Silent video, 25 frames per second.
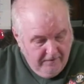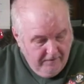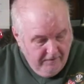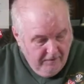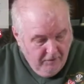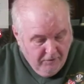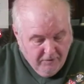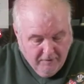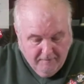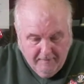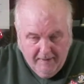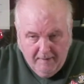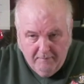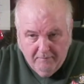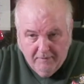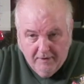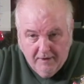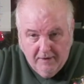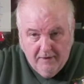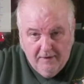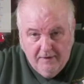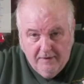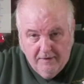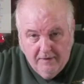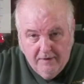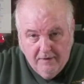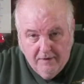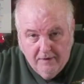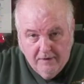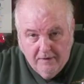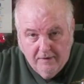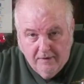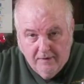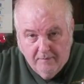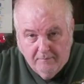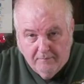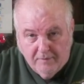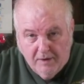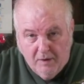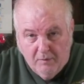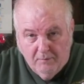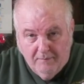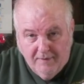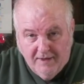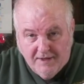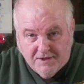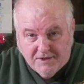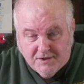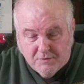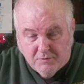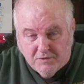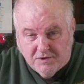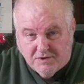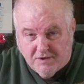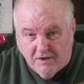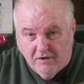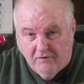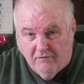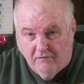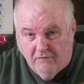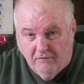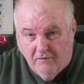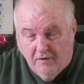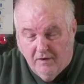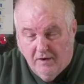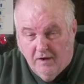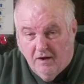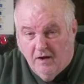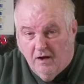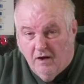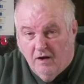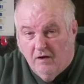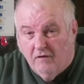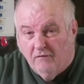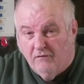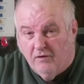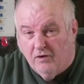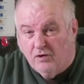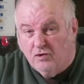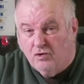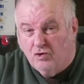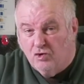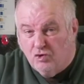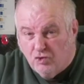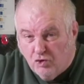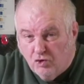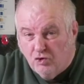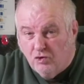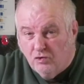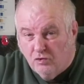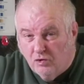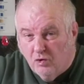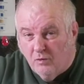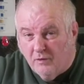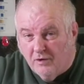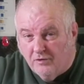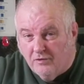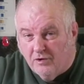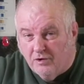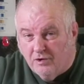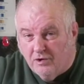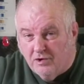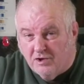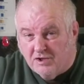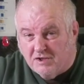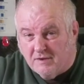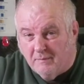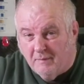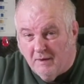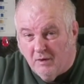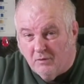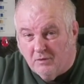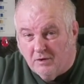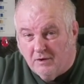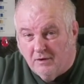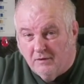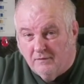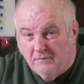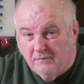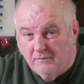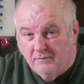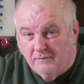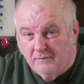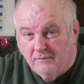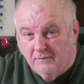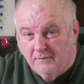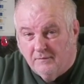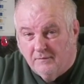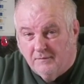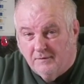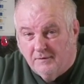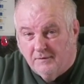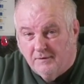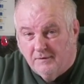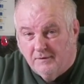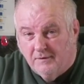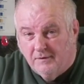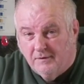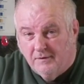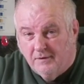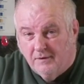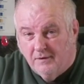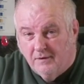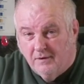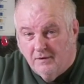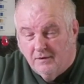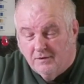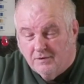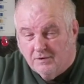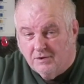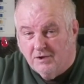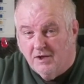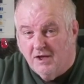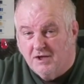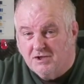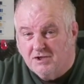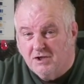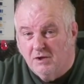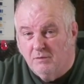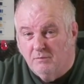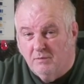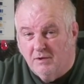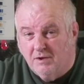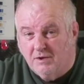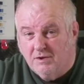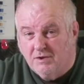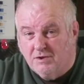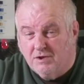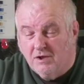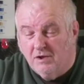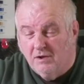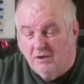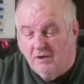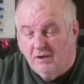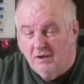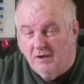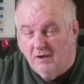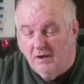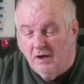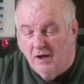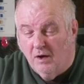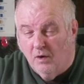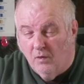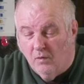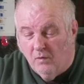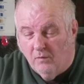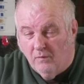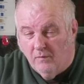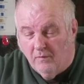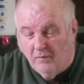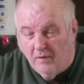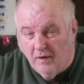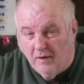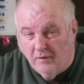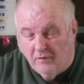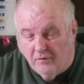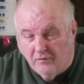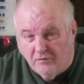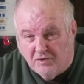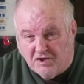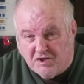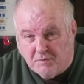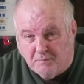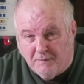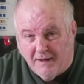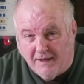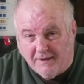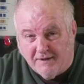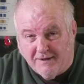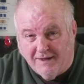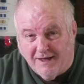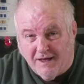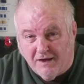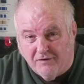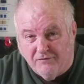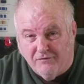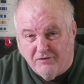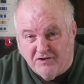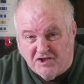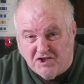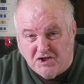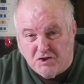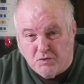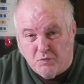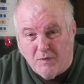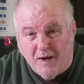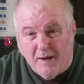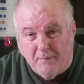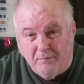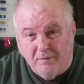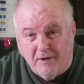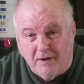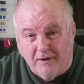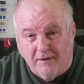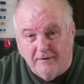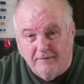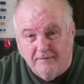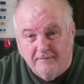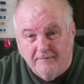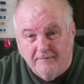remember, Brown Bess was in for 200 years about. So that's how much respect they had for this weapon.